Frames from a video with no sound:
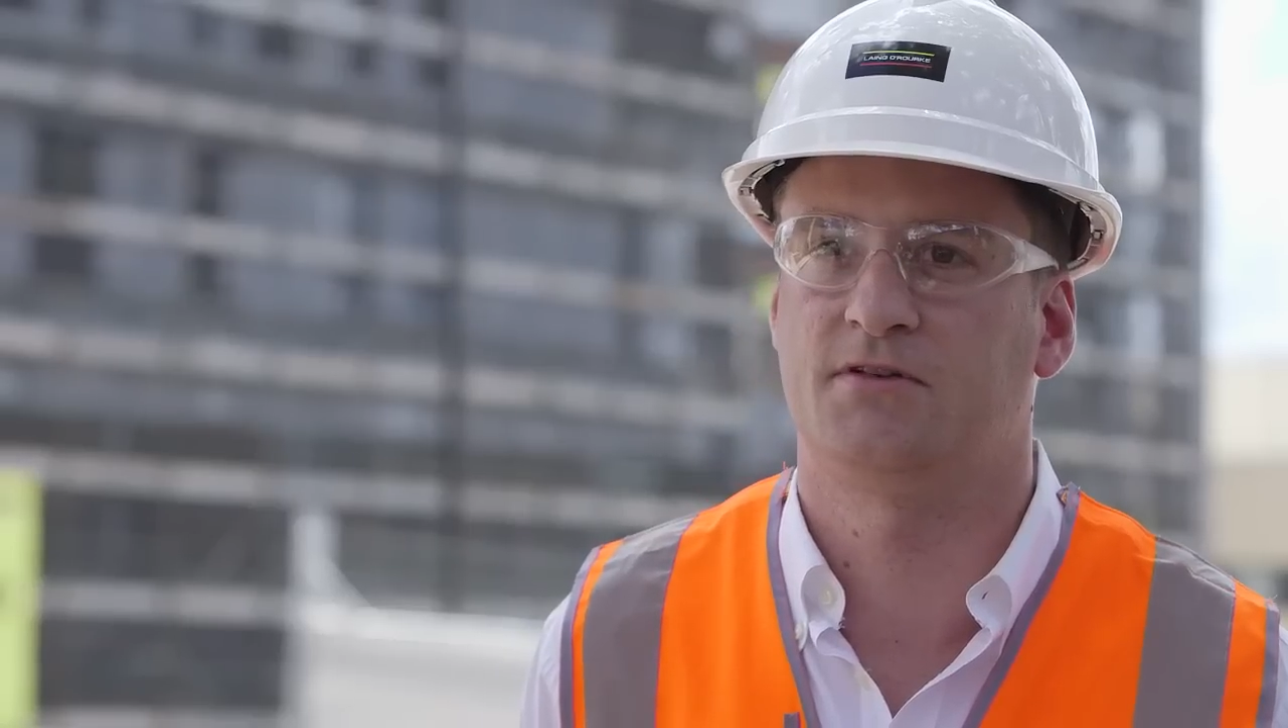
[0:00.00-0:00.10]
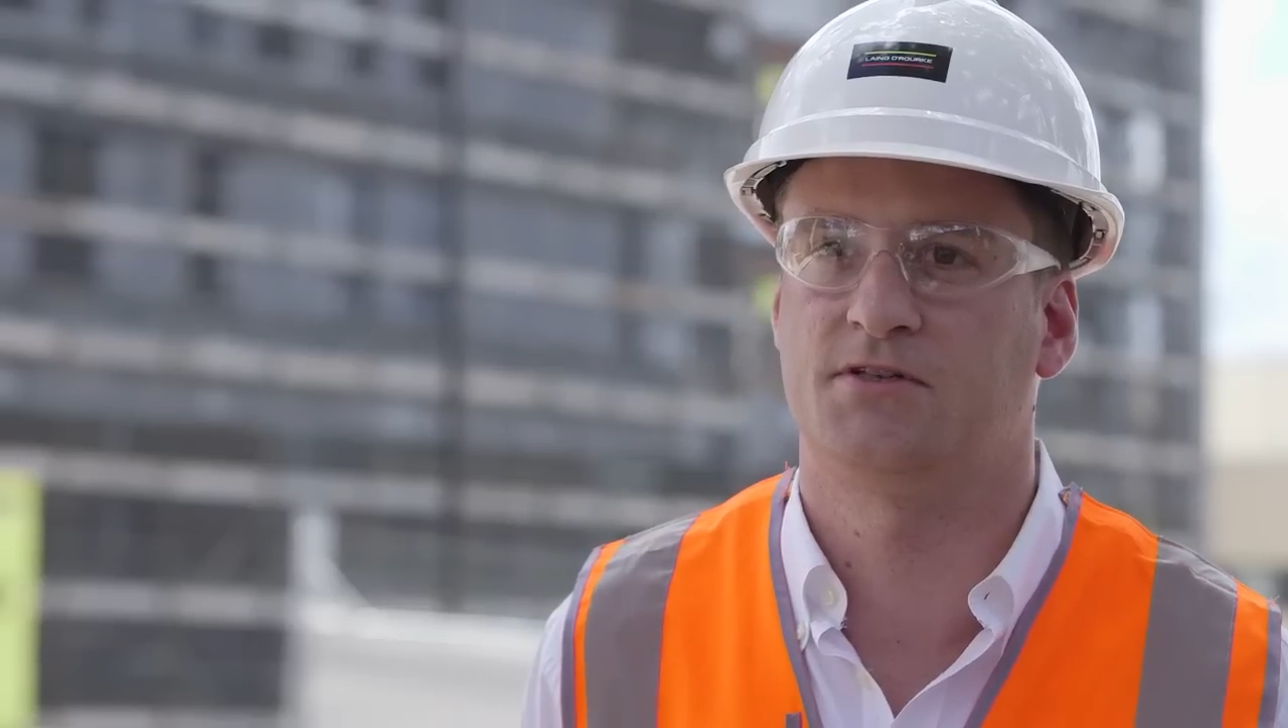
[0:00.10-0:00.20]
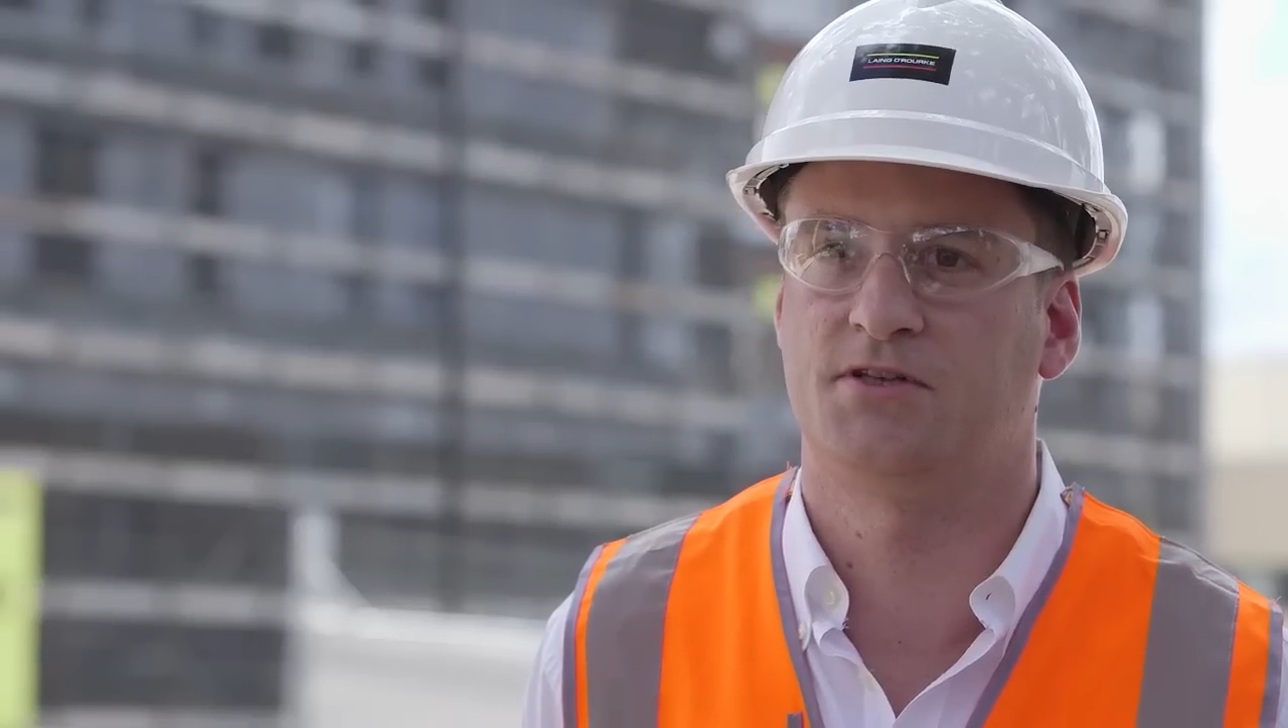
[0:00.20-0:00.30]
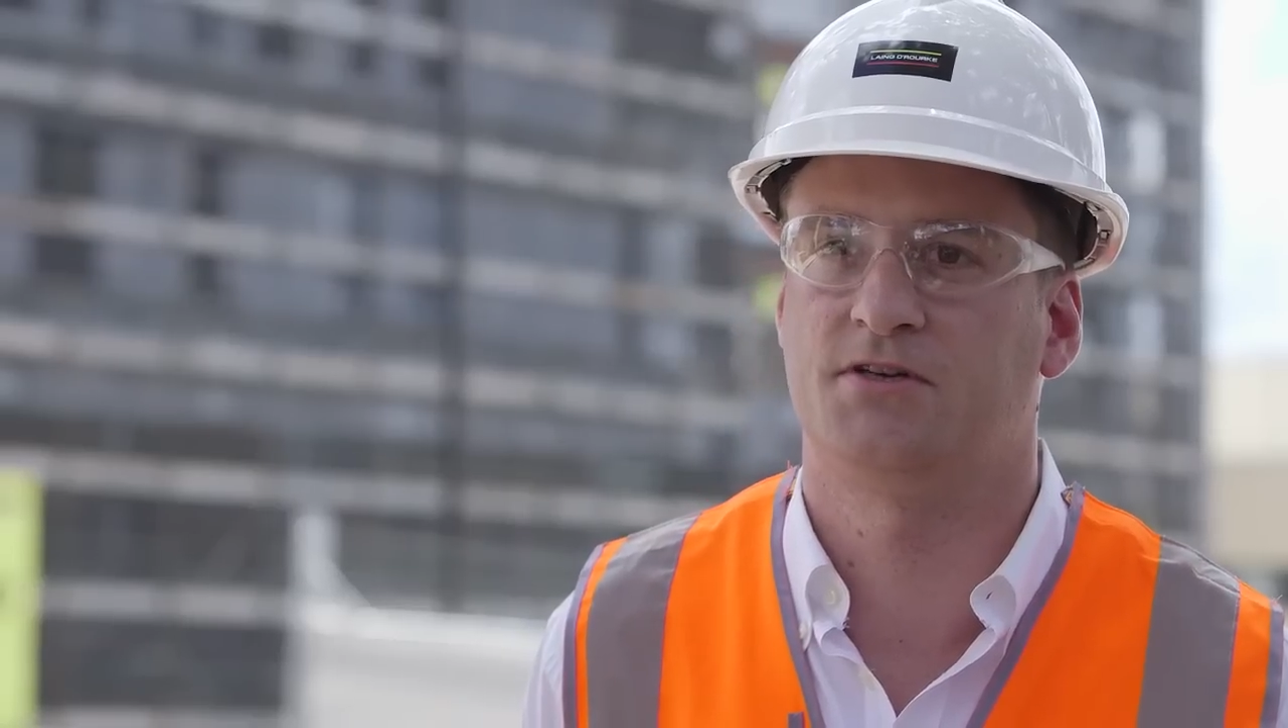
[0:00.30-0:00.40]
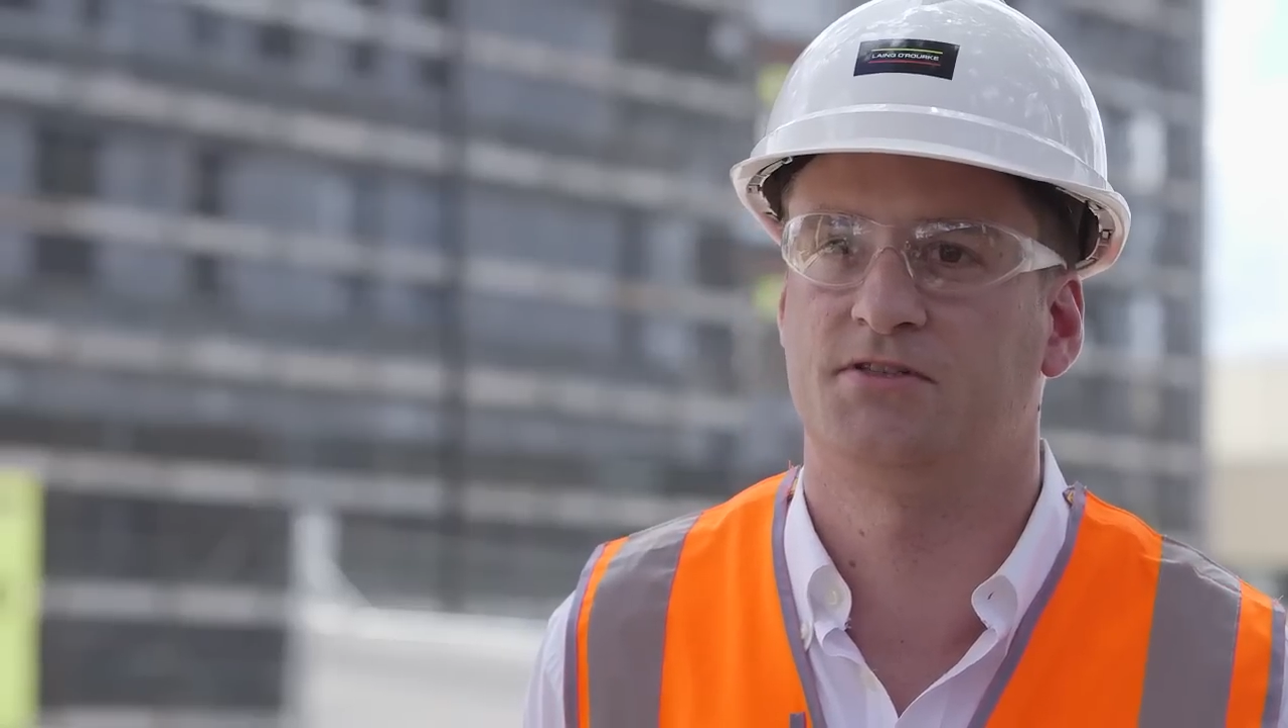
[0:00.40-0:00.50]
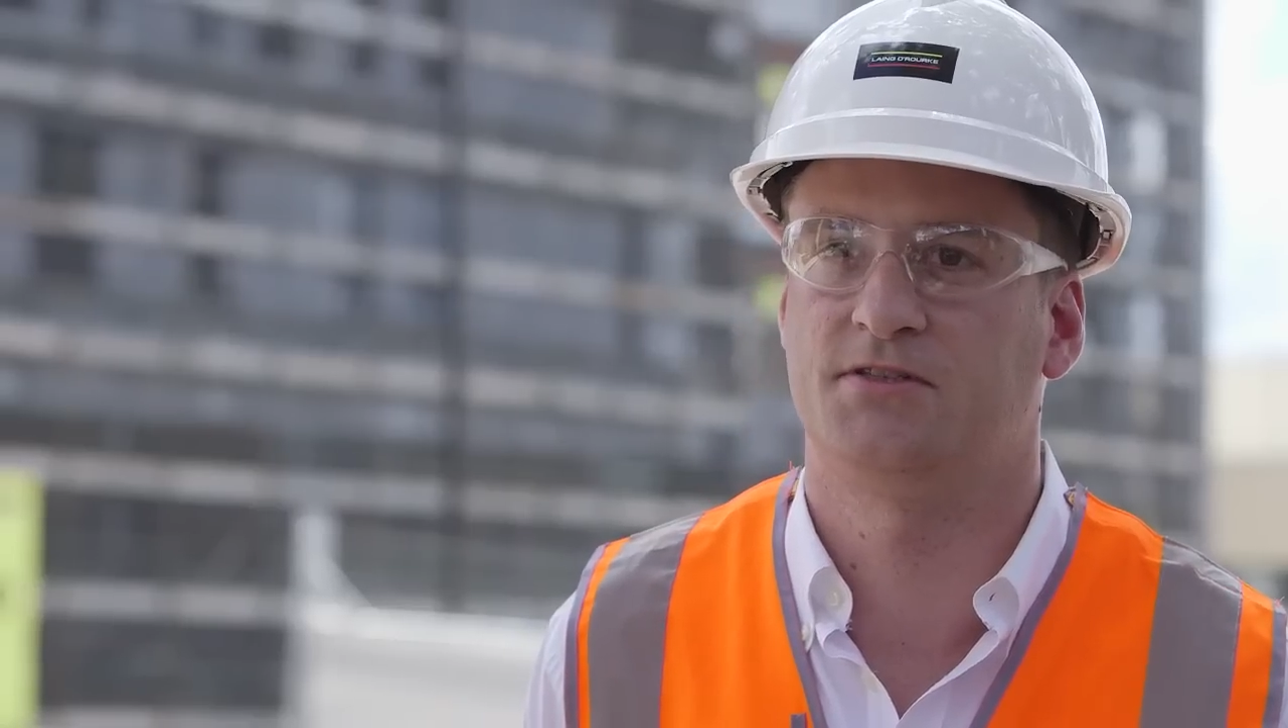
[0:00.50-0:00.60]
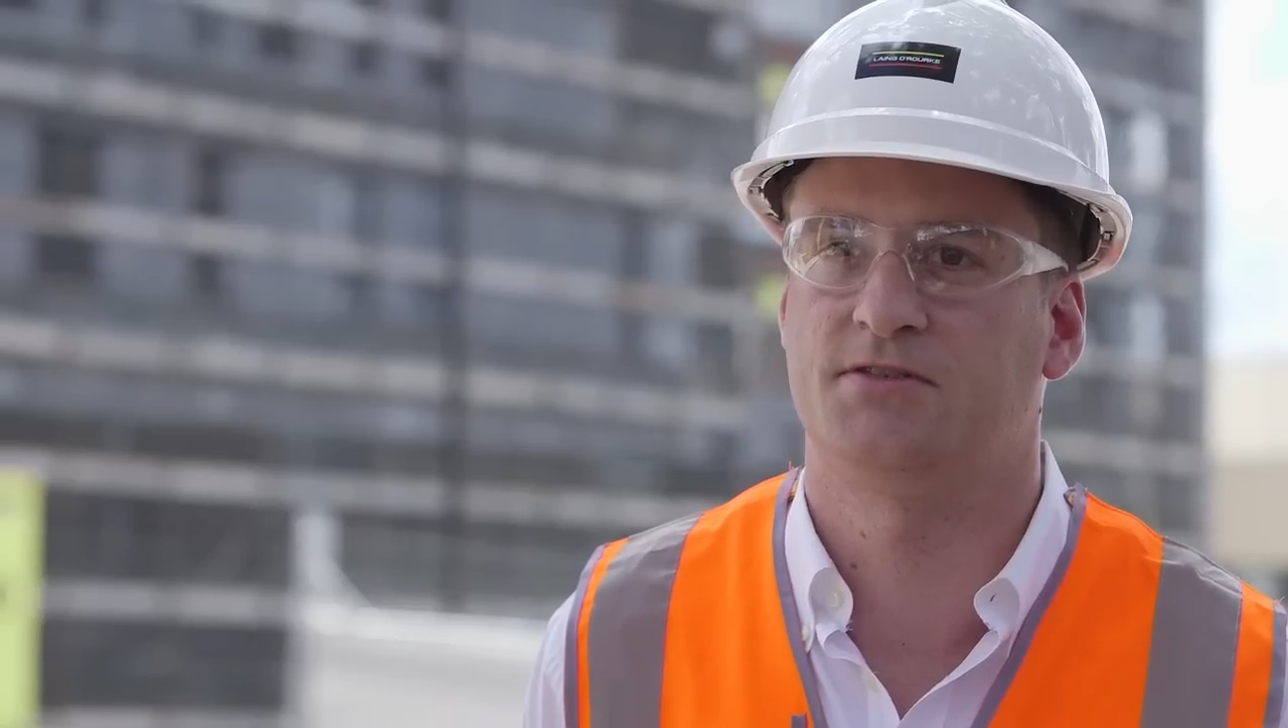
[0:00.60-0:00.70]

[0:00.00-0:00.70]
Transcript: of the construction